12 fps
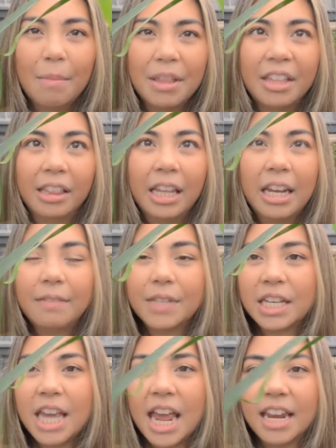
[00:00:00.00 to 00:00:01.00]
The leaves,
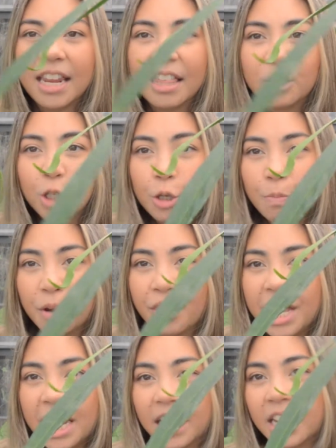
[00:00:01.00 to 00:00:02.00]
again, super
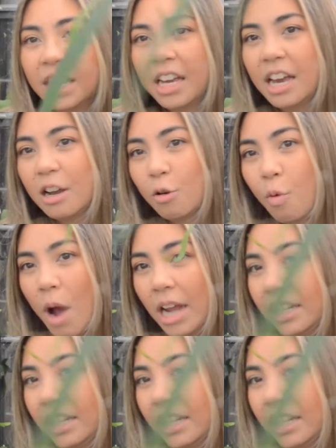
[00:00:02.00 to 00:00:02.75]
thick, quite